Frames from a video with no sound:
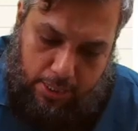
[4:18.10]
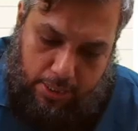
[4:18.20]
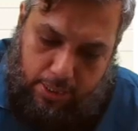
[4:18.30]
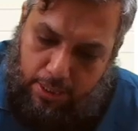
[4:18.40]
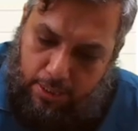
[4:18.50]

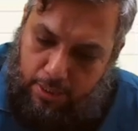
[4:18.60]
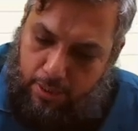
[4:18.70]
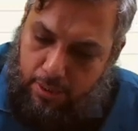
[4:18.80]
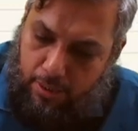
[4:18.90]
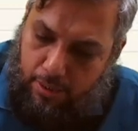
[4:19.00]
and then
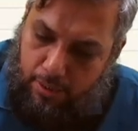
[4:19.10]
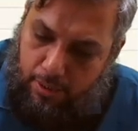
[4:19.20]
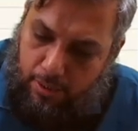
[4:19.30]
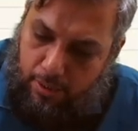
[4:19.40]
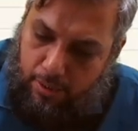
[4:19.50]

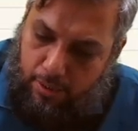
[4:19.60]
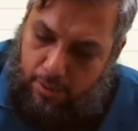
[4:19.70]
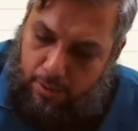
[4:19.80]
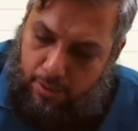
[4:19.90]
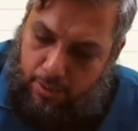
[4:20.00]

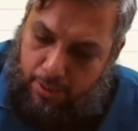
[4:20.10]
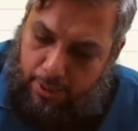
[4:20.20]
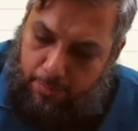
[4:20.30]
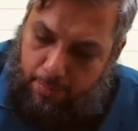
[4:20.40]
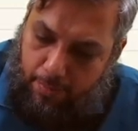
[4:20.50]

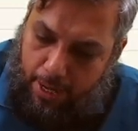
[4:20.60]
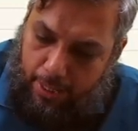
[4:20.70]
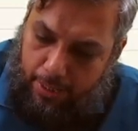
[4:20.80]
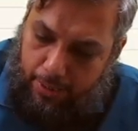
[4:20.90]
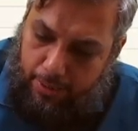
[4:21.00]
let me
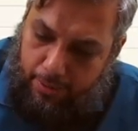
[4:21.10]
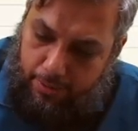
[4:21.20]
bag it